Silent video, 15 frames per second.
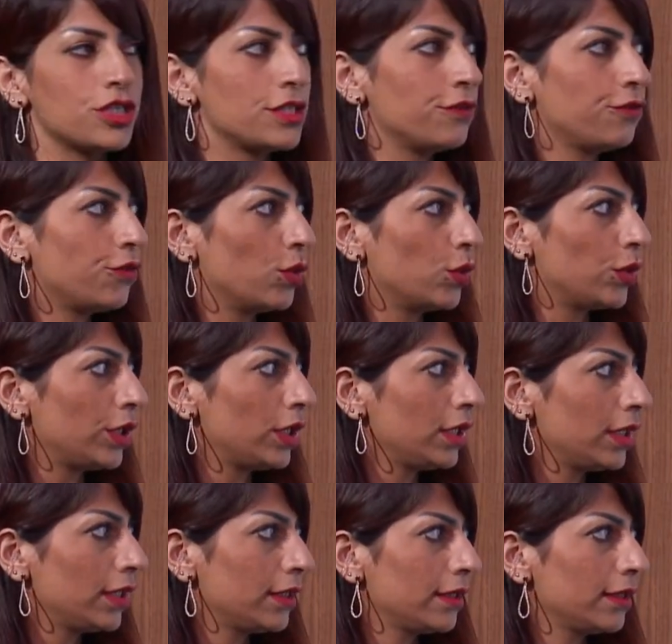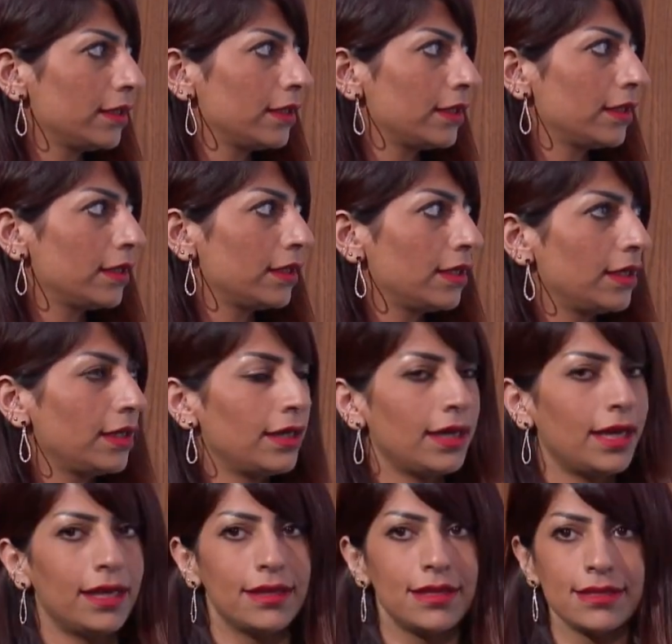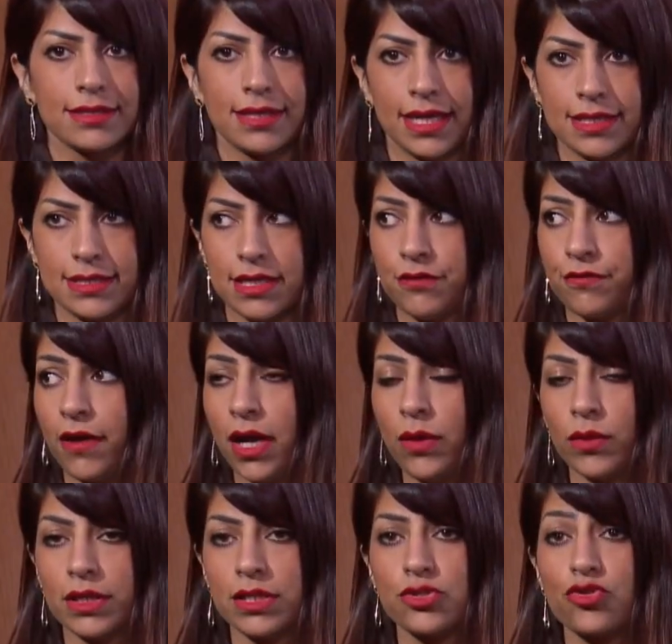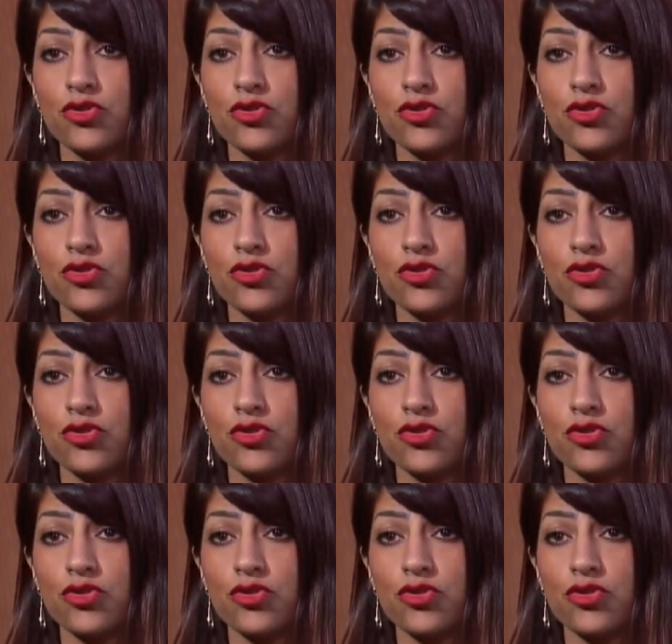the phone. In this case, if I want to